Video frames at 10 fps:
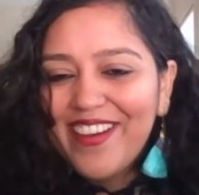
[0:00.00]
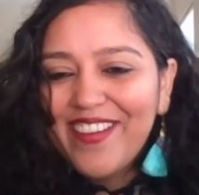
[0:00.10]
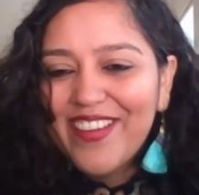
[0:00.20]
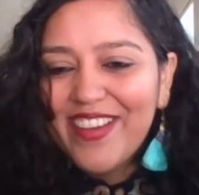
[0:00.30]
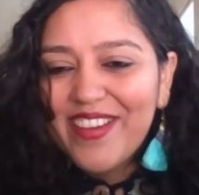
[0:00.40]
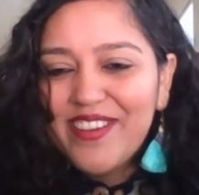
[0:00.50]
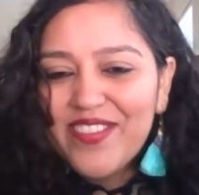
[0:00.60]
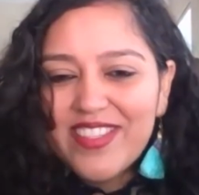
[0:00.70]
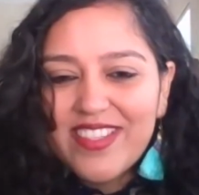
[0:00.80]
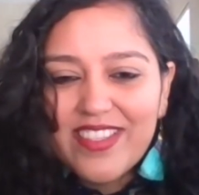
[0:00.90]
Okay, let
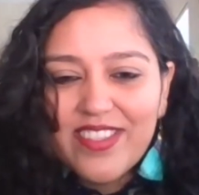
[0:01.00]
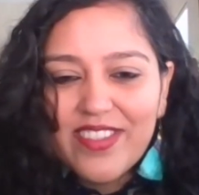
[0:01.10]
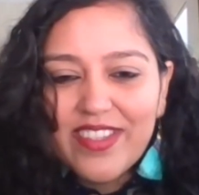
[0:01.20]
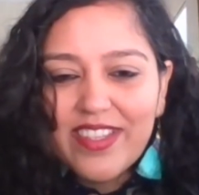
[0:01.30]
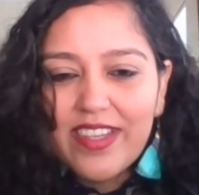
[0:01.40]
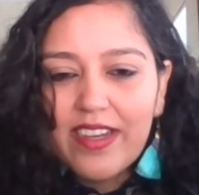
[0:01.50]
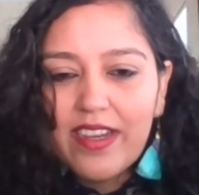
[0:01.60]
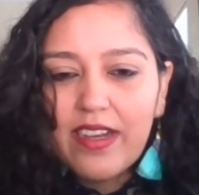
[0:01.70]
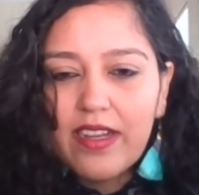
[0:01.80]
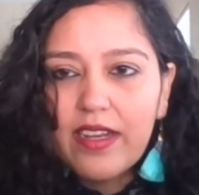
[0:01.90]
me see. Sorry.
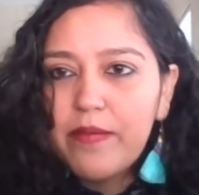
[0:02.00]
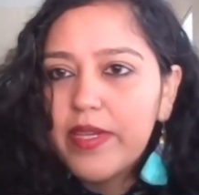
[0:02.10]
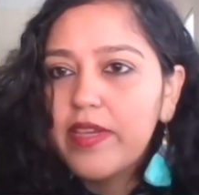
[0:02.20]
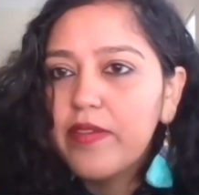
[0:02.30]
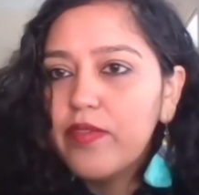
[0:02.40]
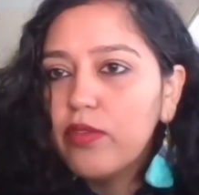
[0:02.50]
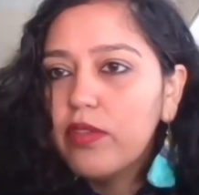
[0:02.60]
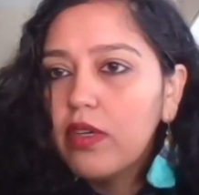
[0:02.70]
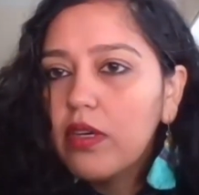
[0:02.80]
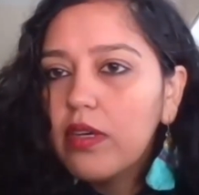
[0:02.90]
Let me give you
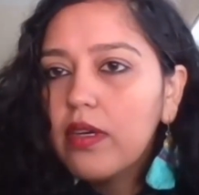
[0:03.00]
the.